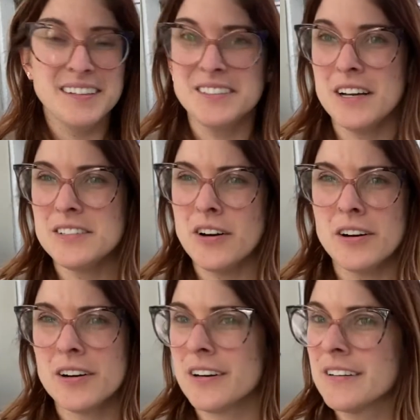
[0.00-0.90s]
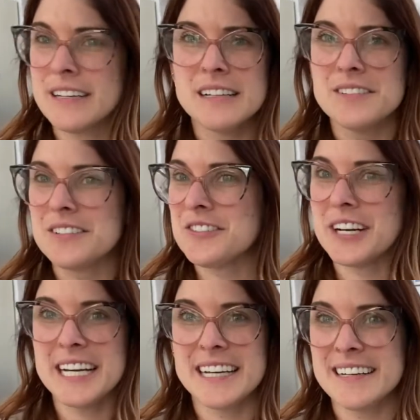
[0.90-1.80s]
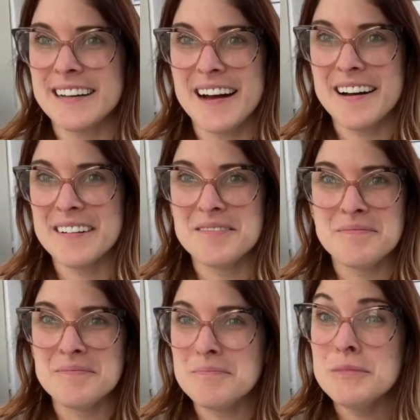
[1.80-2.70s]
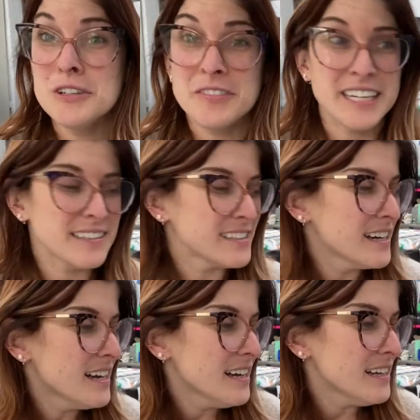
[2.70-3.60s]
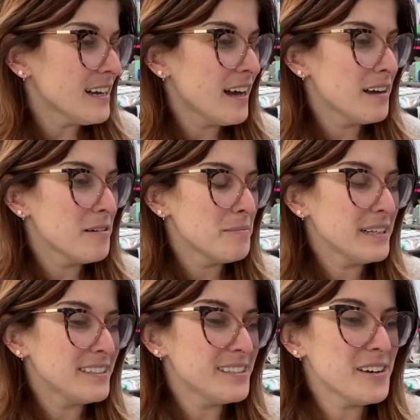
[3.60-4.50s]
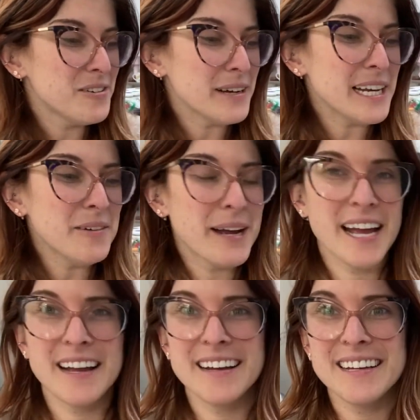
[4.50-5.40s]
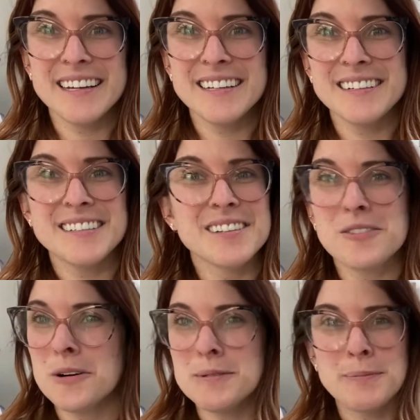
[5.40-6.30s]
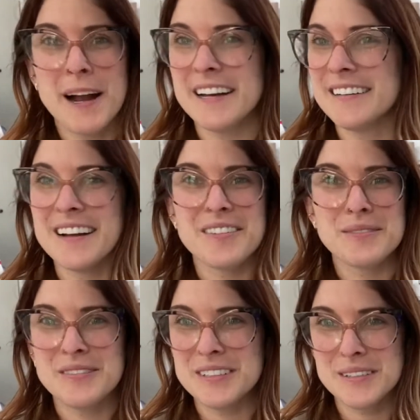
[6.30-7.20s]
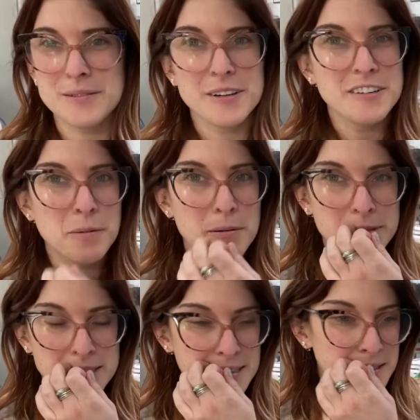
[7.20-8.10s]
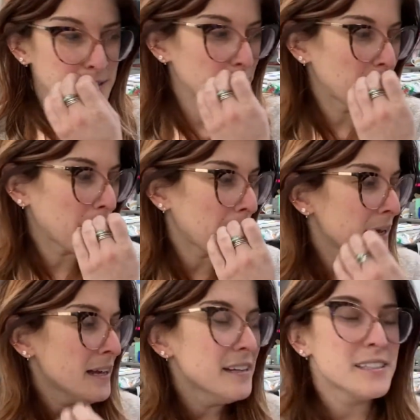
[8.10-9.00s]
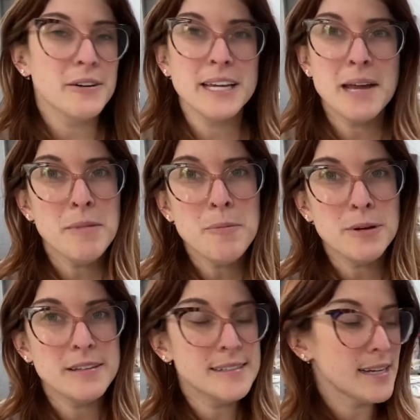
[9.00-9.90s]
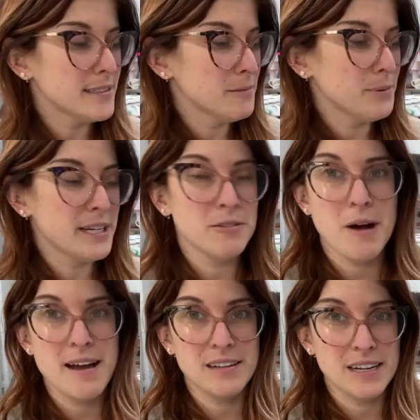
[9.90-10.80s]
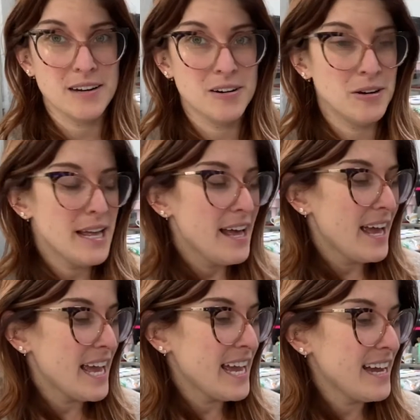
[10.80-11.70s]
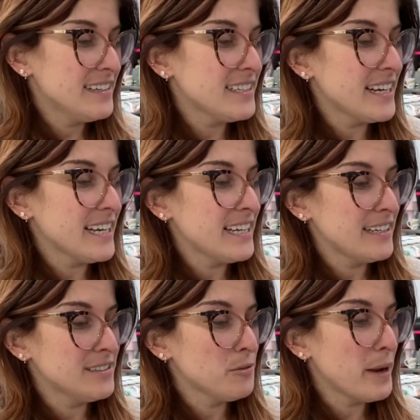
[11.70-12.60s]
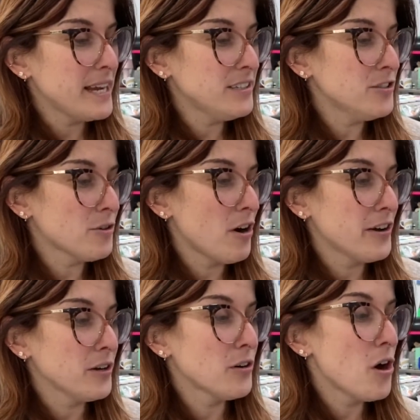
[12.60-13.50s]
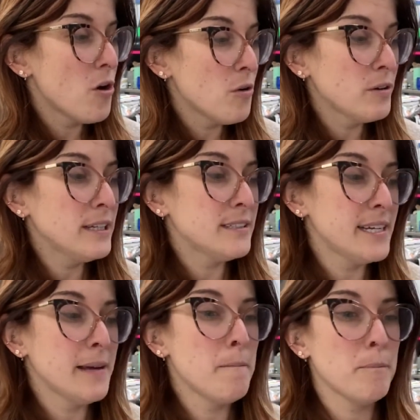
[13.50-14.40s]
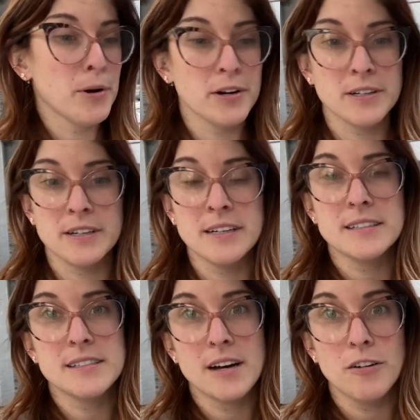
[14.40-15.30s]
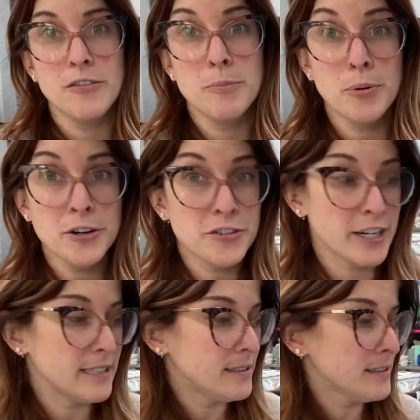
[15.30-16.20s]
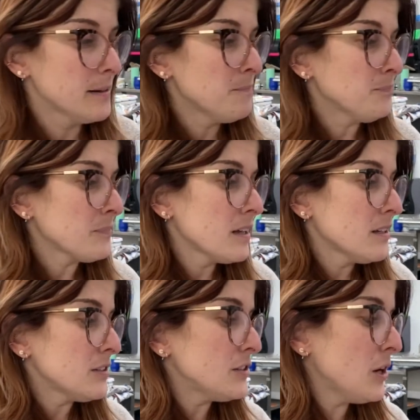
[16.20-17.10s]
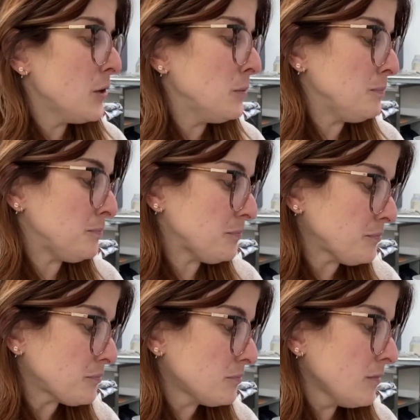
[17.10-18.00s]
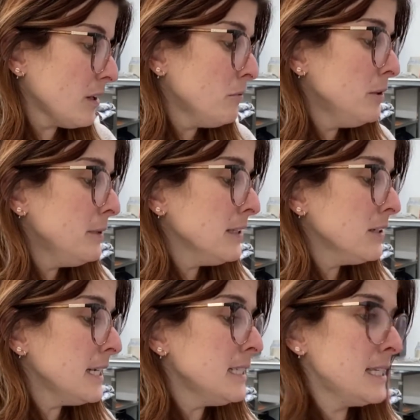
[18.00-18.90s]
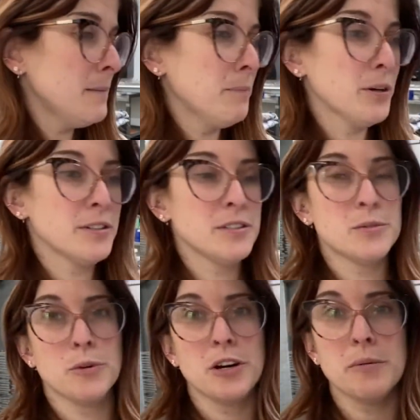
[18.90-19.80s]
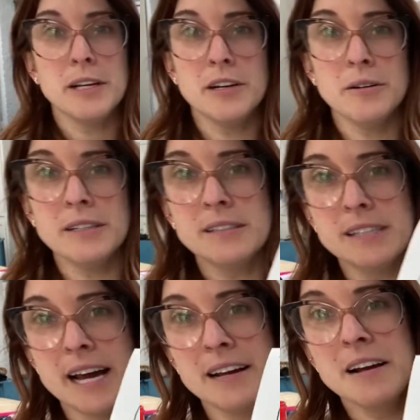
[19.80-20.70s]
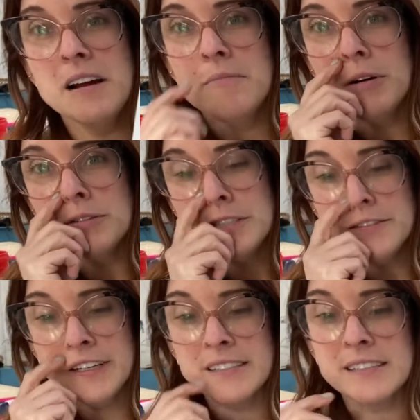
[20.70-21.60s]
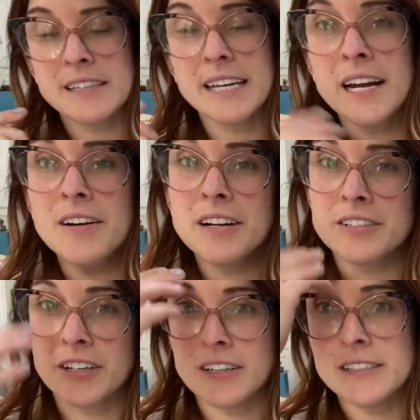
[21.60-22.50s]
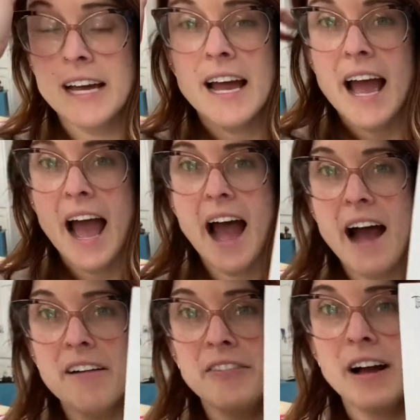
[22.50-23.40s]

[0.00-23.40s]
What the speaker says: darker illustrated movies. So anyway, he did The Corpse Bride and other movies as well. You've probably seen his work. So I came up with this lesson plan a while ago, and it is a way to draw your own Tim Burton self-portraits. So when we look at Tim Burton's work, we notice that most of his characters have